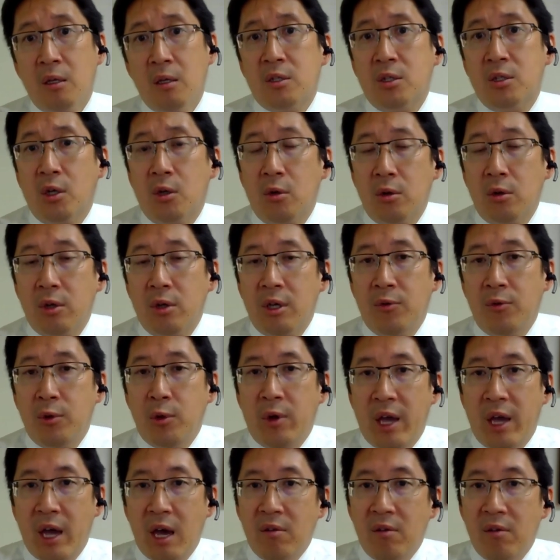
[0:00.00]
so if you
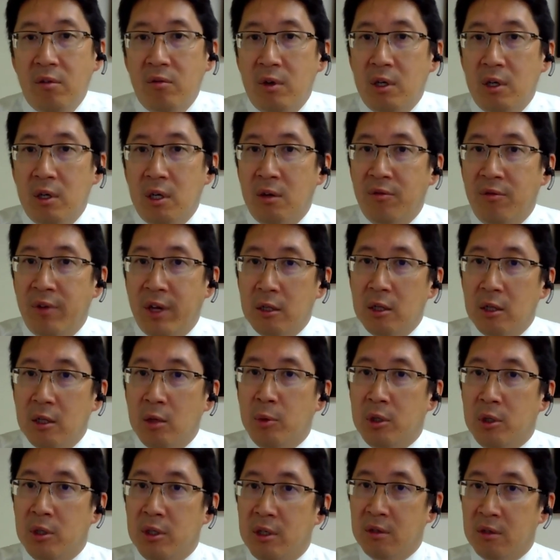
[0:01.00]
have
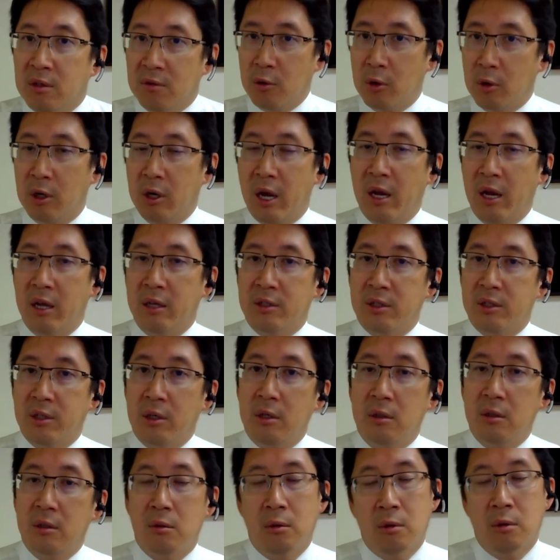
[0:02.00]
available either
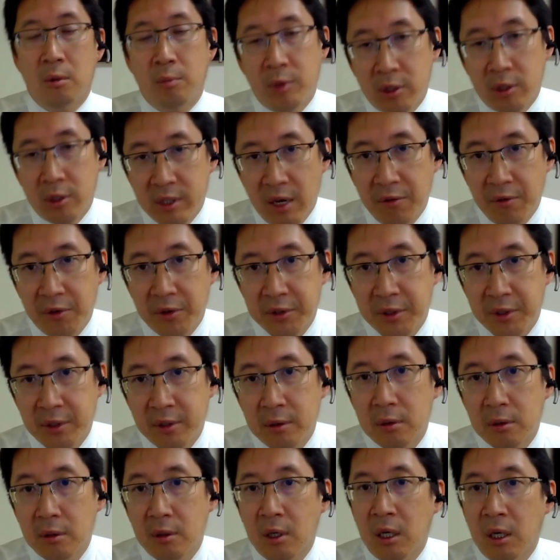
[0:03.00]
voriconazole or
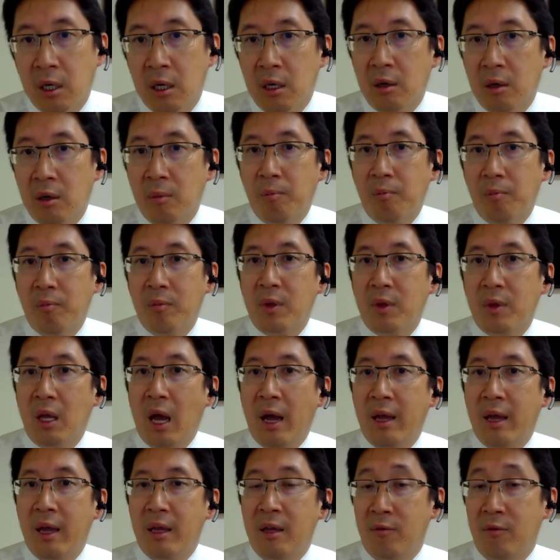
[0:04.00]
miltefacin, um,
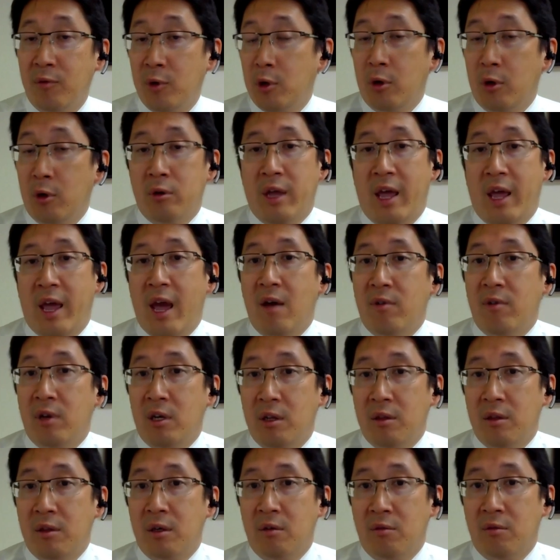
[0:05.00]
I, if you don't have
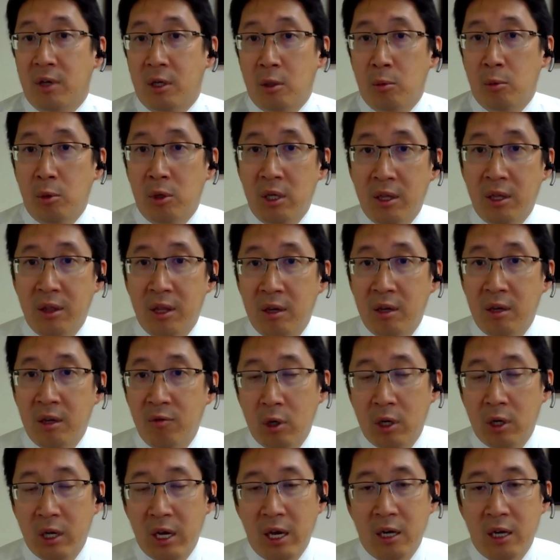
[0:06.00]
anything available, I think
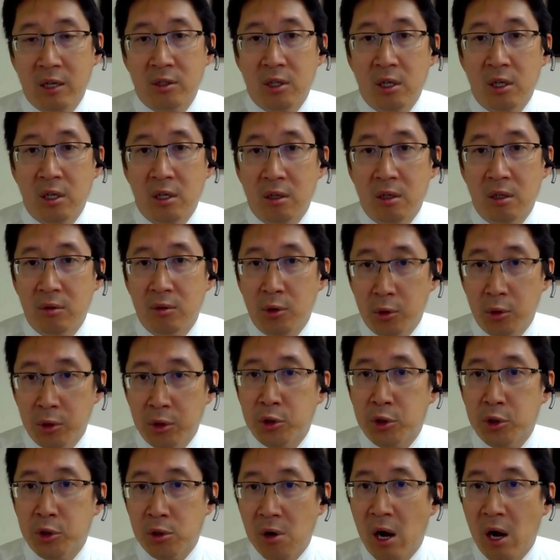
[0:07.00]
voriconazole you
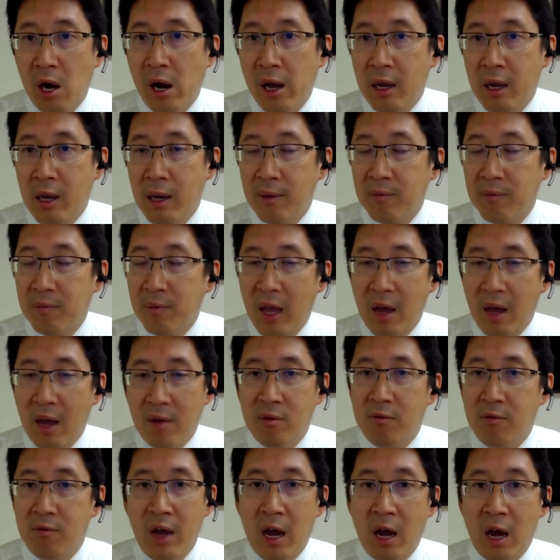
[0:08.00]
can try. I
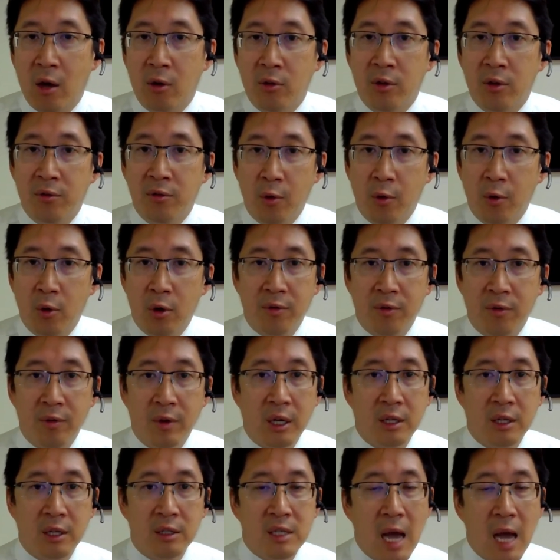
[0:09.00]
haven't found the
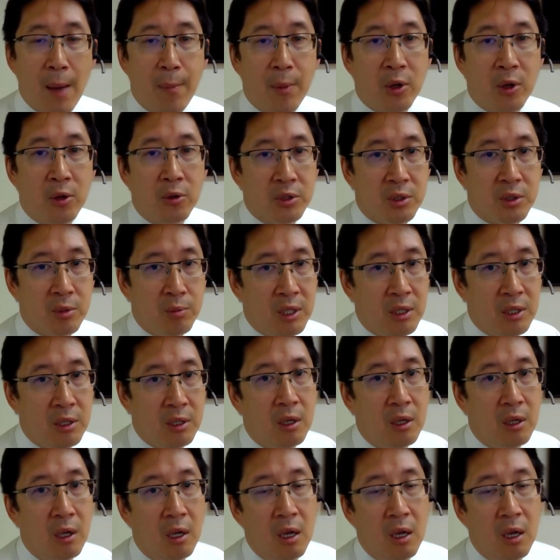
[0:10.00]
fortified topicals to be